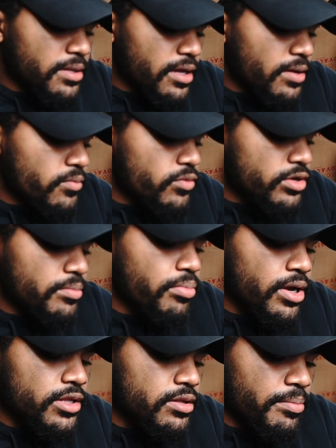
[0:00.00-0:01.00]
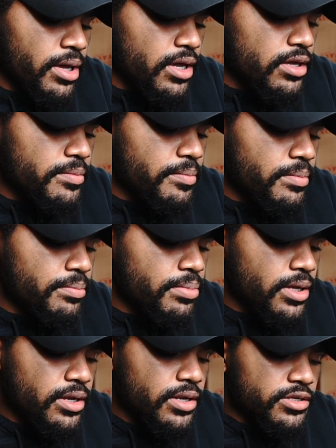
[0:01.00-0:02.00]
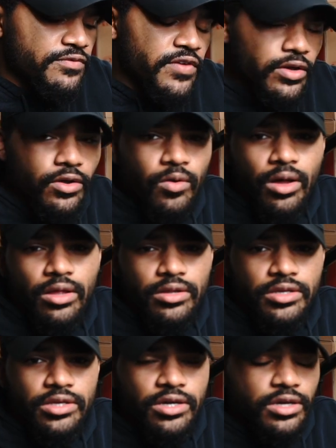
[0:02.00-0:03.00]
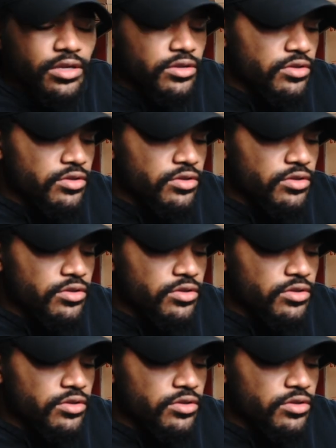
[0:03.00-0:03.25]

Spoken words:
that would break the bank, but it is a very quality gun.